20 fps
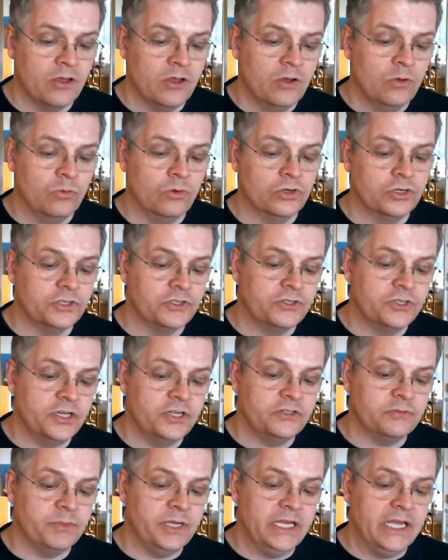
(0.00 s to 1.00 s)
What concerns
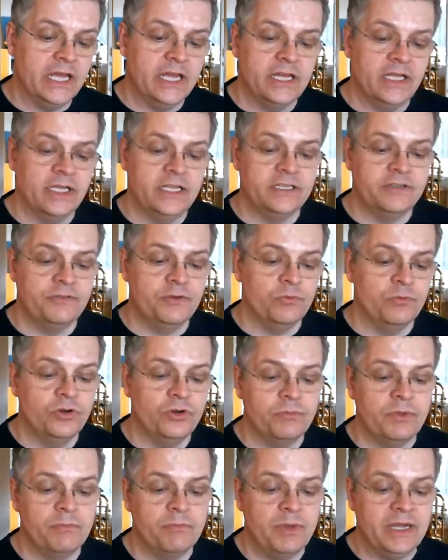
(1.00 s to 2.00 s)
me is if it would
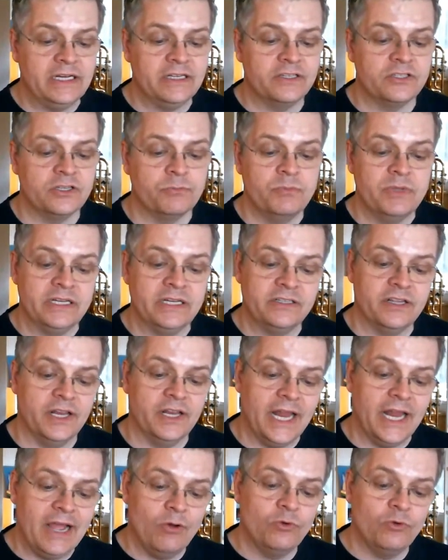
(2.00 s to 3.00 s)
have been better submit the
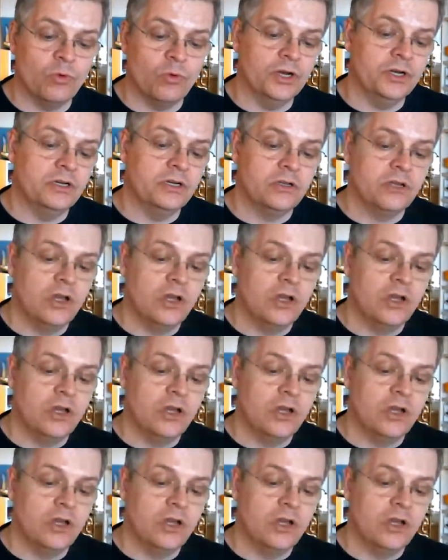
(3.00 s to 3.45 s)
loud one,